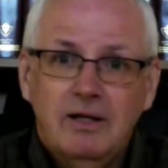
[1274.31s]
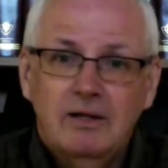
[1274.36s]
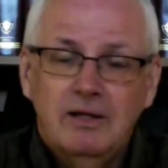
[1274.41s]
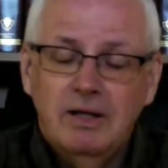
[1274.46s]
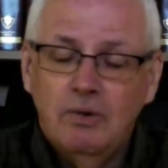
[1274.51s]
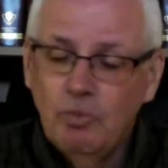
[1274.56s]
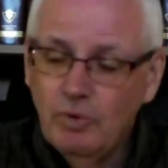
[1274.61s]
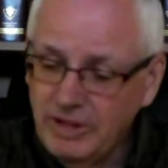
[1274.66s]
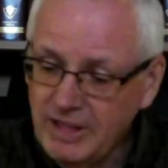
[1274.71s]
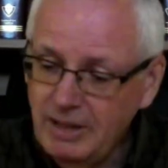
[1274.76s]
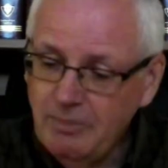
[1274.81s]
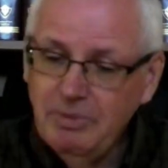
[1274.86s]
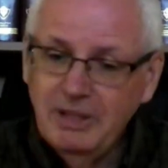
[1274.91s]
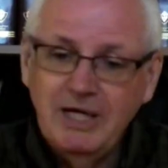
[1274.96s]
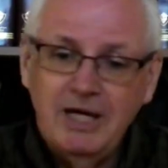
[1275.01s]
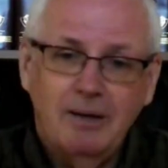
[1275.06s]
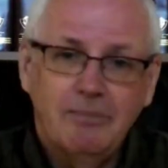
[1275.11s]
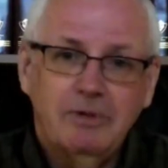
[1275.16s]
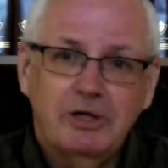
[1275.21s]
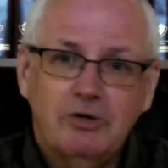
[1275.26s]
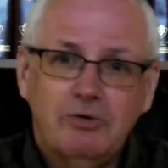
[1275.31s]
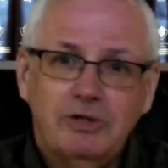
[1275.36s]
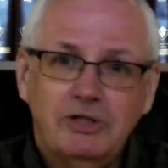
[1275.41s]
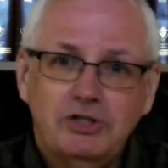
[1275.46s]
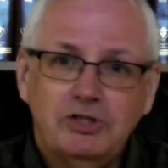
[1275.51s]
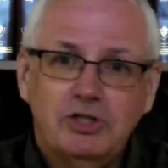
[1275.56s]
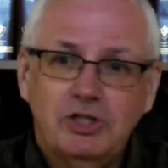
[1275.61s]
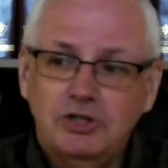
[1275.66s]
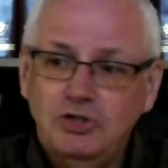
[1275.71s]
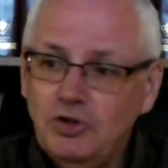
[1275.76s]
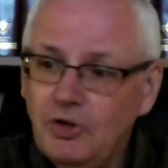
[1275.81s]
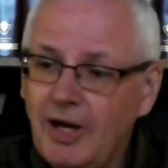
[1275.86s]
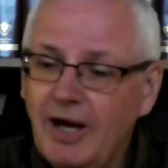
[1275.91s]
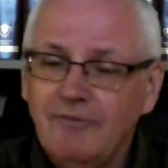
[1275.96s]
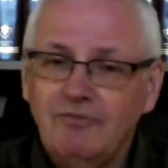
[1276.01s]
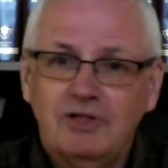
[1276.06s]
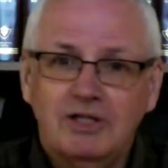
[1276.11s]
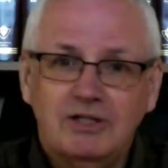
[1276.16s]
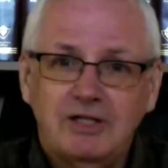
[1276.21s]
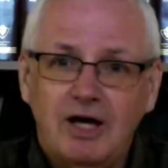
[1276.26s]
that when they become a Christian, you
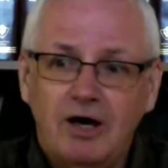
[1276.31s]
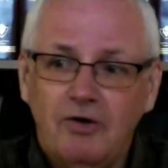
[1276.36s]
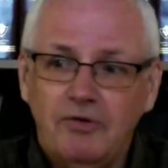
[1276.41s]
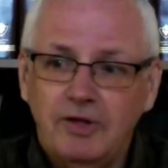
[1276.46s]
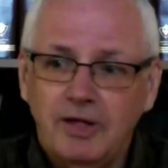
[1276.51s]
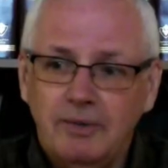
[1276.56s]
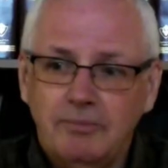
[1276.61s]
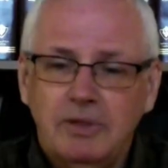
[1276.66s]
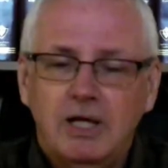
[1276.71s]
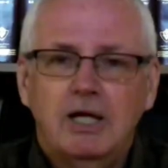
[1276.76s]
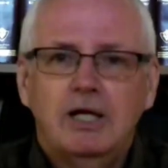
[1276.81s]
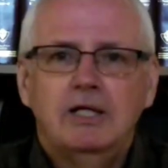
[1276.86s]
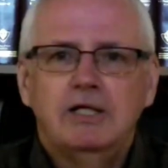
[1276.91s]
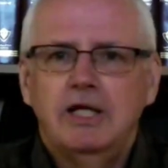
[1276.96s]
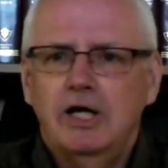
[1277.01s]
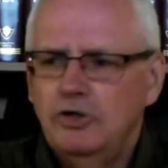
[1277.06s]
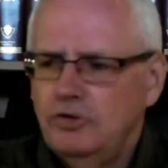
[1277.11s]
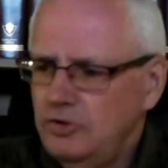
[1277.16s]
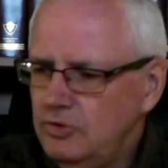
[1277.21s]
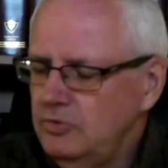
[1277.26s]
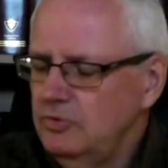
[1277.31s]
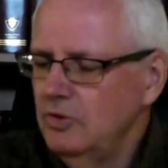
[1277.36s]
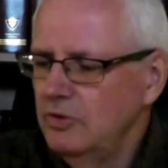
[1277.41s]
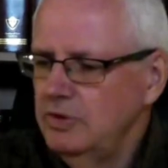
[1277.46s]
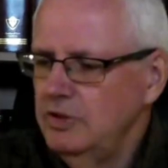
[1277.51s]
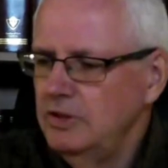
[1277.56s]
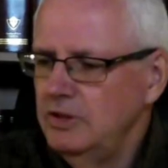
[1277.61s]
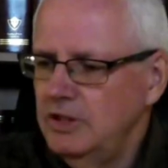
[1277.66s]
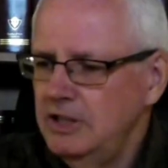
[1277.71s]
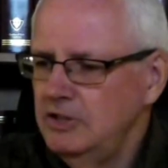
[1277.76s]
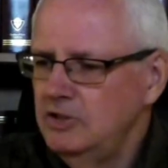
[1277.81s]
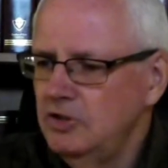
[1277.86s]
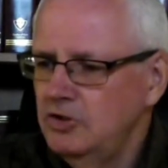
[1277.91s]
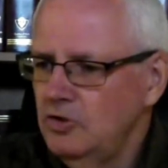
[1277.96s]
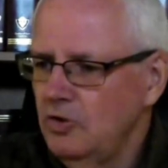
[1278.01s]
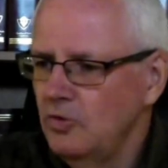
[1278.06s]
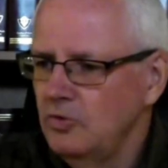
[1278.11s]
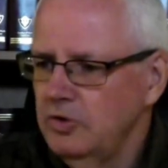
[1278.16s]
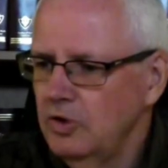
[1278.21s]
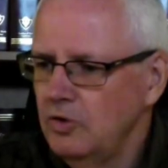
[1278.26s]
have to tell them, now you need to
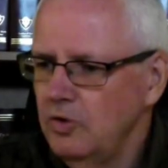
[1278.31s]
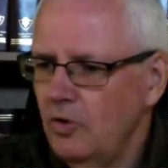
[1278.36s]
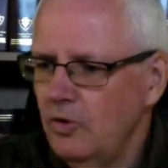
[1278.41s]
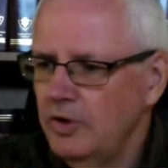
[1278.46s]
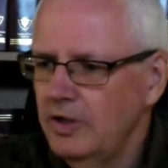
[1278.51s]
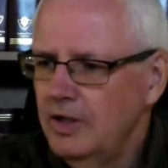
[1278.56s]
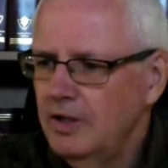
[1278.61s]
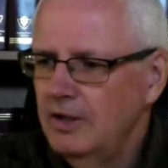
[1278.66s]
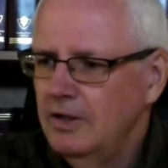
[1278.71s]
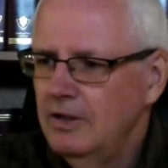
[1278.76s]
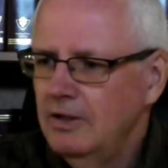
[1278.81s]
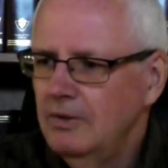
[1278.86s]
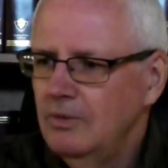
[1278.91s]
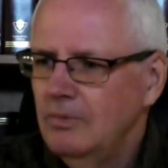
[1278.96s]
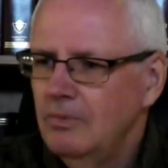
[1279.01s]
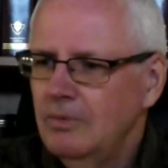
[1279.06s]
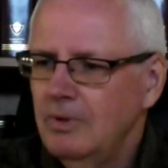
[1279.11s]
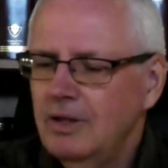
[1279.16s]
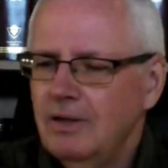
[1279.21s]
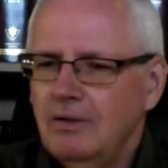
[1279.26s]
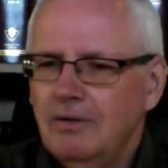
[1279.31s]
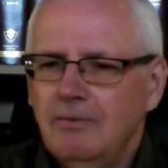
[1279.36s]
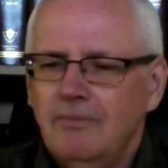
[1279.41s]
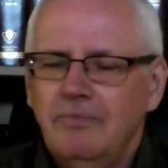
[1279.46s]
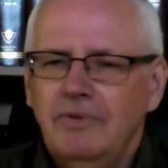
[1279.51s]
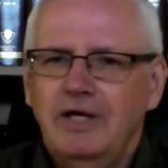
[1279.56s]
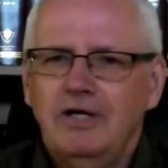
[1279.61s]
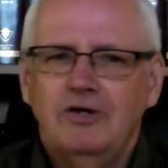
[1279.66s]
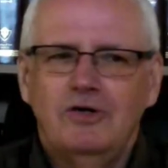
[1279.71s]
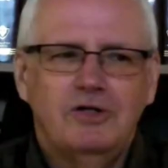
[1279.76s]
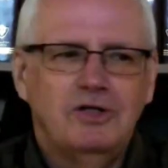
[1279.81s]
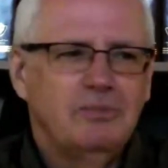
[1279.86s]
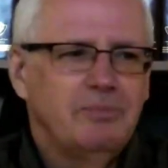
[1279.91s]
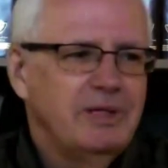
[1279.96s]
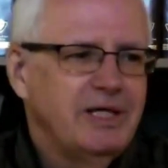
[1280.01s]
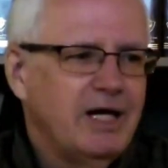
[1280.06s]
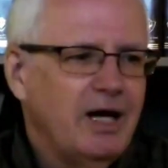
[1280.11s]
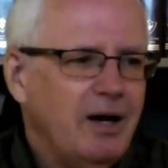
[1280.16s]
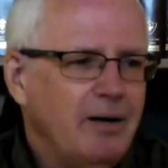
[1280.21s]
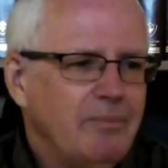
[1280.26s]
know the Lord. Well, they couldn't
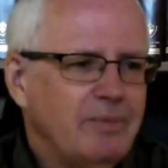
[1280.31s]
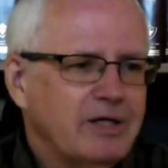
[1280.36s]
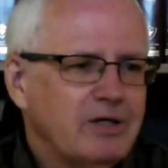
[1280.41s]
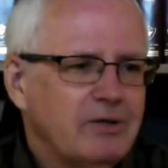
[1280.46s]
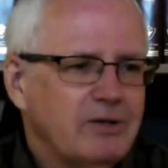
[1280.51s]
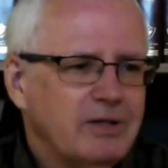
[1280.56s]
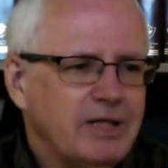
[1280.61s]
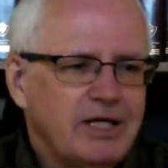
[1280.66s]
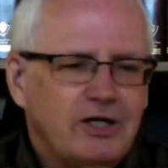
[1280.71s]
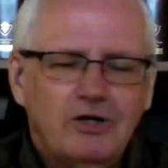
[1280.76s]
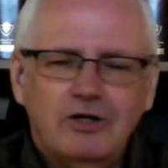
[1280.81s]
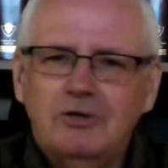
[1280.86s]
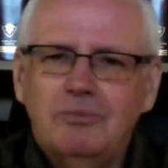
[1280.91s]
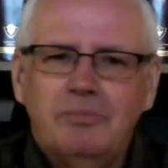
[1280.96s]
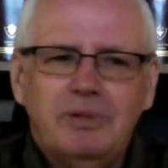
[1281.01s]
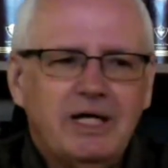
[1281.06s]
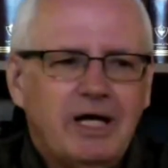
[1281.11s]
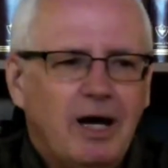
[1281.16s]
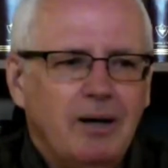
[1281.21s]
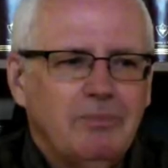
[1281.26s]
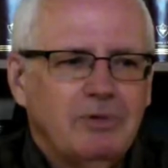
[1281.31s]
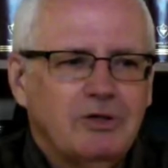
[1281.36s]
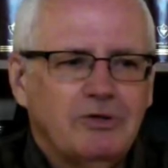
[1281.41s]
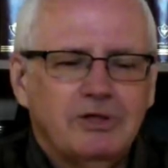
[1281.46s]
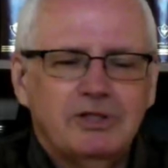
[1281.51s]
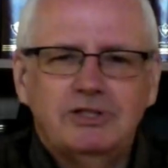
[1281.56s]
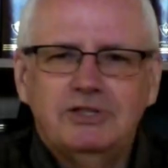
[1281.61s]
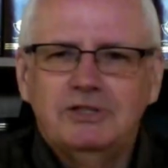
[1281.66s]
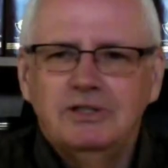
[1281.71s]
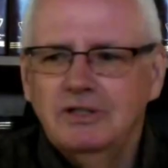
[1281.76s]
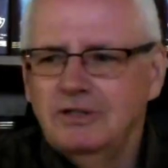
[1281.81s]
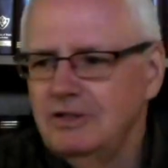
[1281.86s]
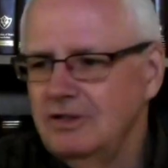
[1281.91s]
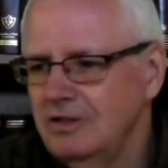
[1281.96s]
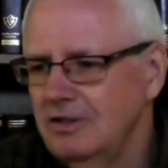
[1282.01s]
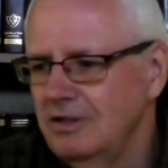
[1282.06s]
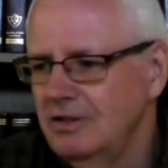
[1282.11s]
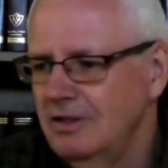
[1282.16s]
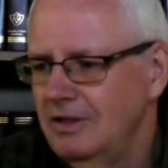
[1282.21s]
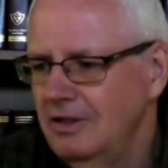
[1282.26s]
become a they couldn't become a Christian
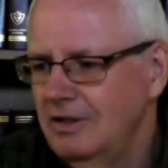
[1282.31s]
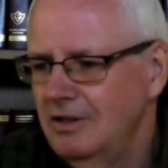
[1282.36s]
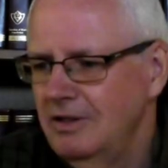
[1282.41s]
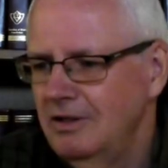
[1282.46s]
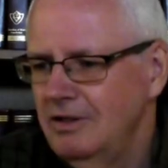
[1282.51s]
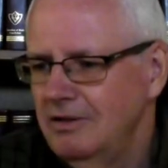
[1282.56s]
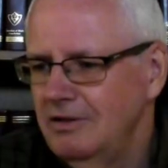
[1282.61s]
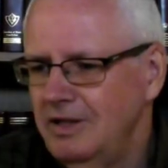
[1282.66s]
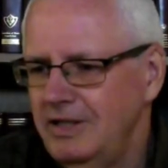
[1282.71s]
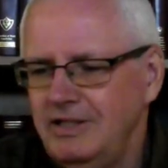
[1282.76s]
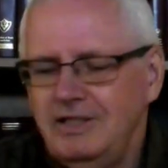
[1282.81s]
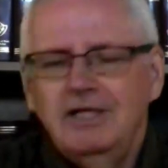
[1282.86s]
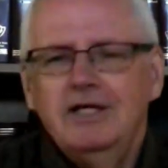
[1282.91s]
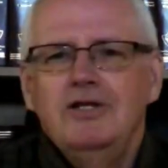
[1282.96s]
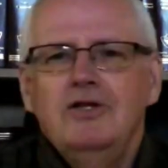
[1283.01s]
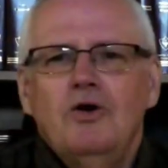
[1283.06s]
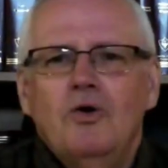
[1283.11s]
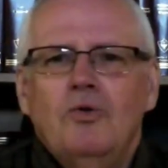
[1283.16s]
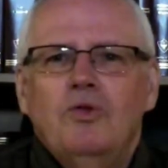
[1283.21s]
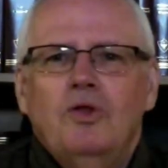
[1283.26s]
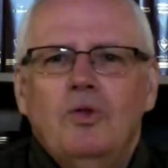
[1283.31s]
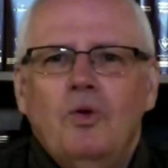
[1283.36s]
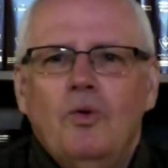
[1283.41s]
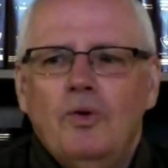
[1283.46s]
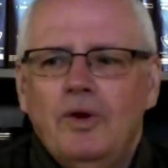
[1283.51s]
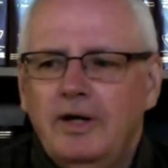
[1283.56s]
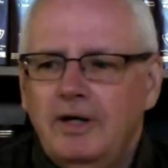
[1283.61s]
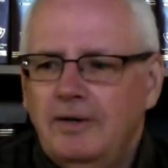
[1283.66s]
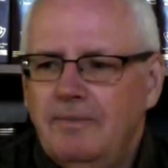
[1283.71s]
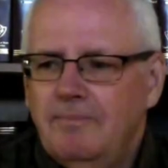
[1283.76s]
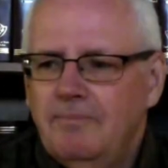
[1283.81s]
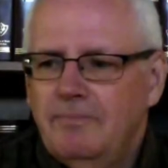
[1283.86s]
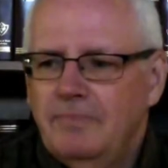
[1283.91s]
until they did know the Lord.